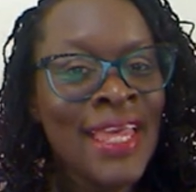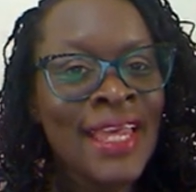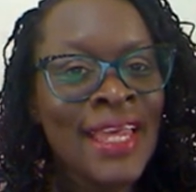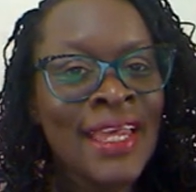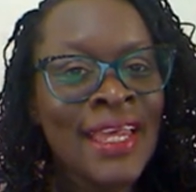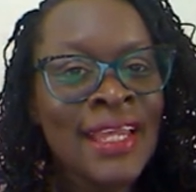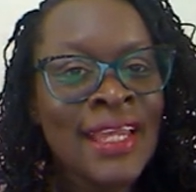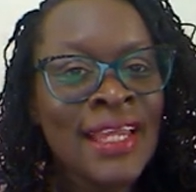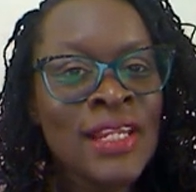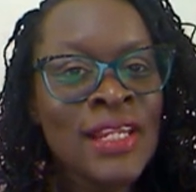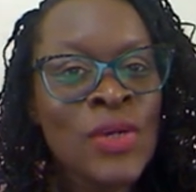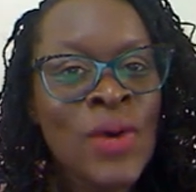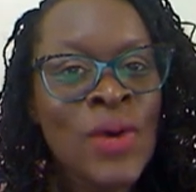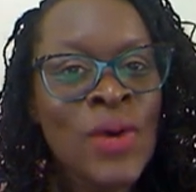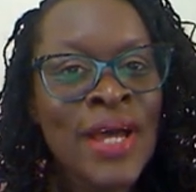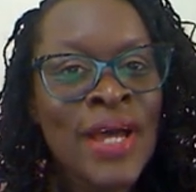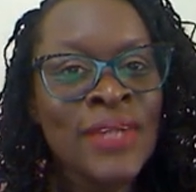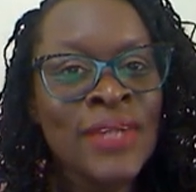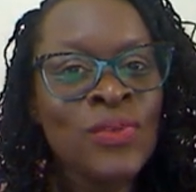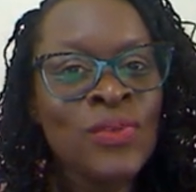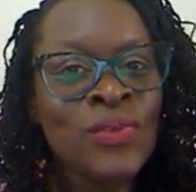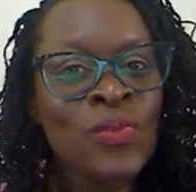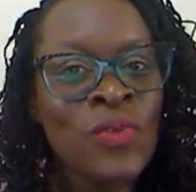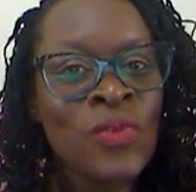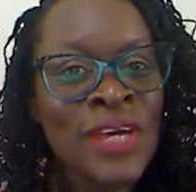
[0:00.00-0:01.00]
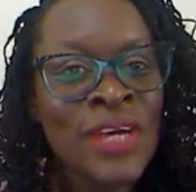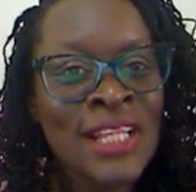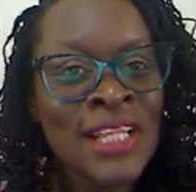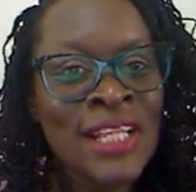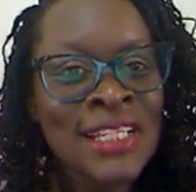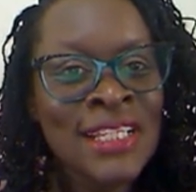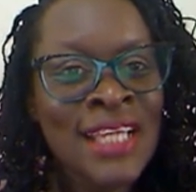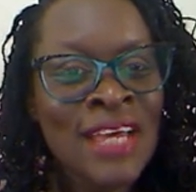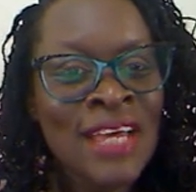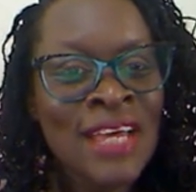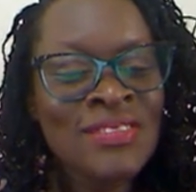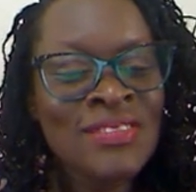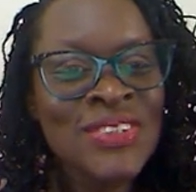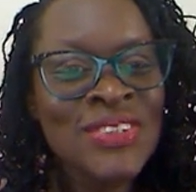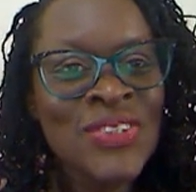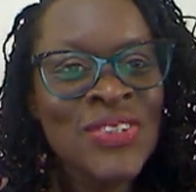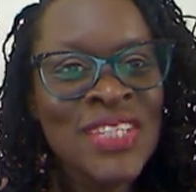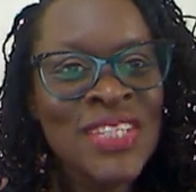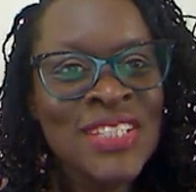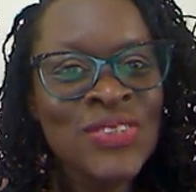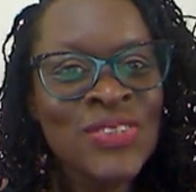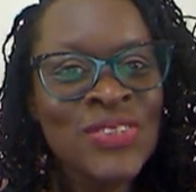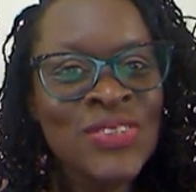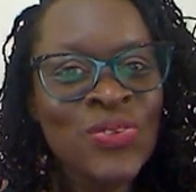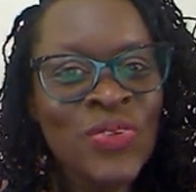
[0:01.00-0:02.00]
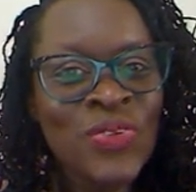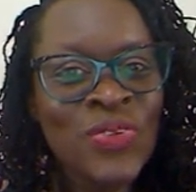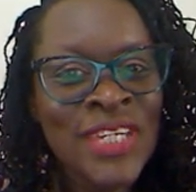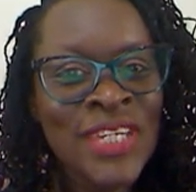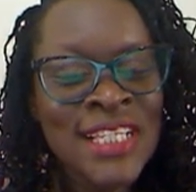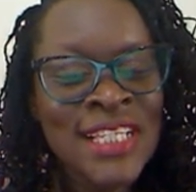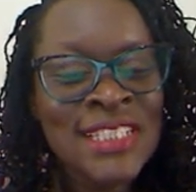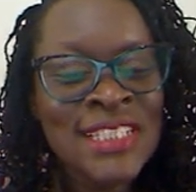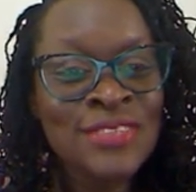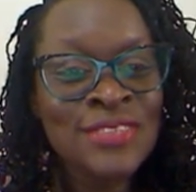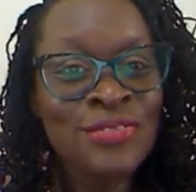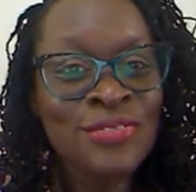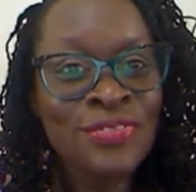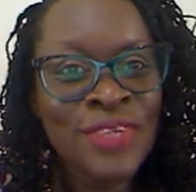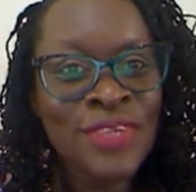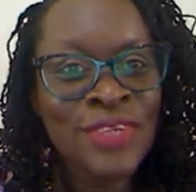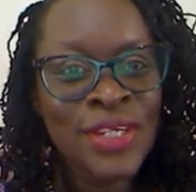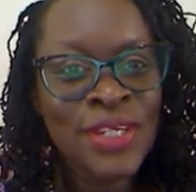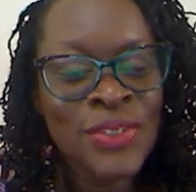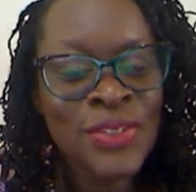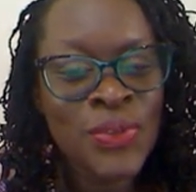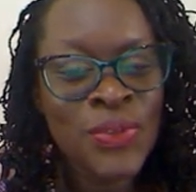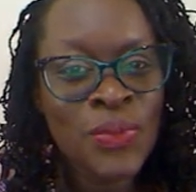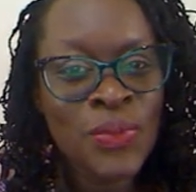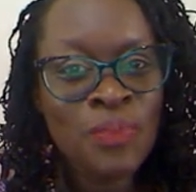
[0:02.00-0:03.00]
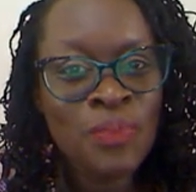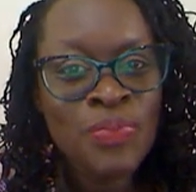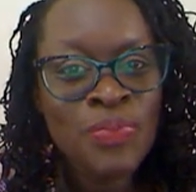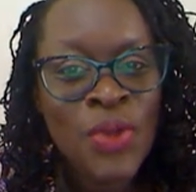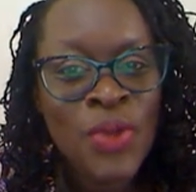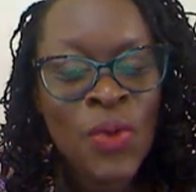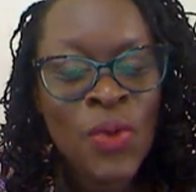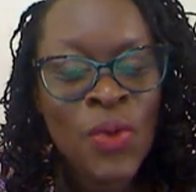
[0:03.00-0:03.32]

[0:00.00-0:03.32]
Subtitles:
Hello and welcome to this week's video.